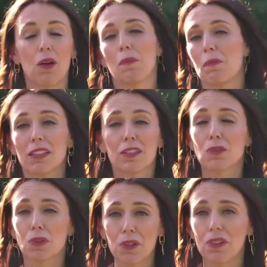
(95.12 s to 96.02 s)
I'm a
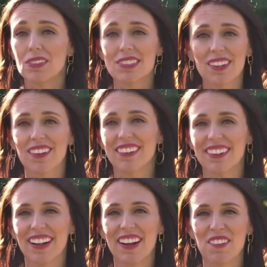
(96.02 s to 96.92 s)
political nerd,
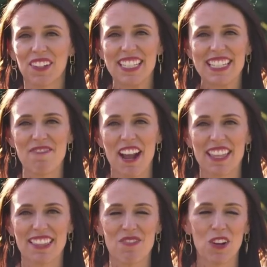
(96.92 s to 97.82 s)
so I wanted to
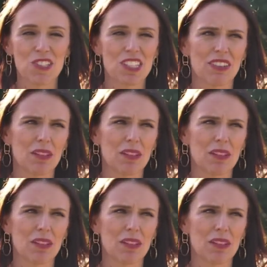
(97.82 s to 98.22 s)
make the most of